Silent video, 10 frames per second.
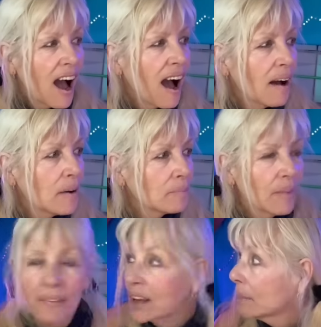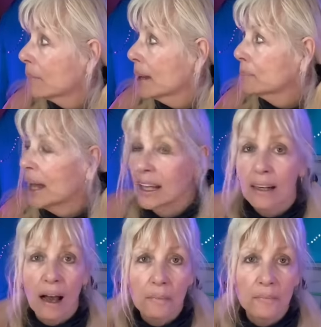Um, I've got my pet
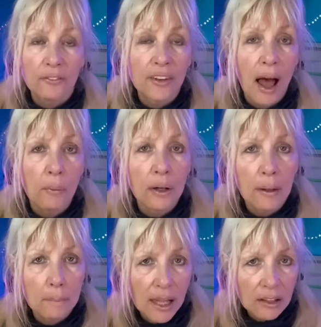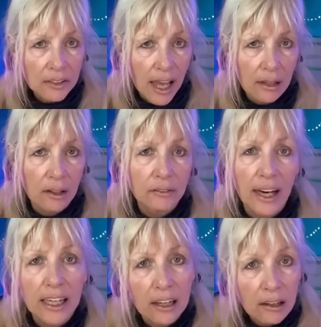um, flower, mellow yellow,
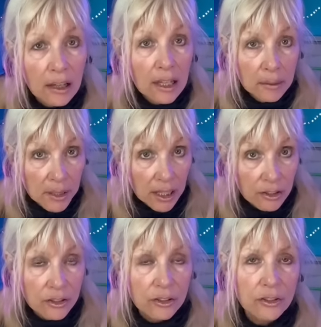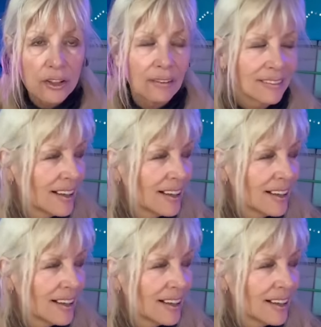right here. Let me introduce you.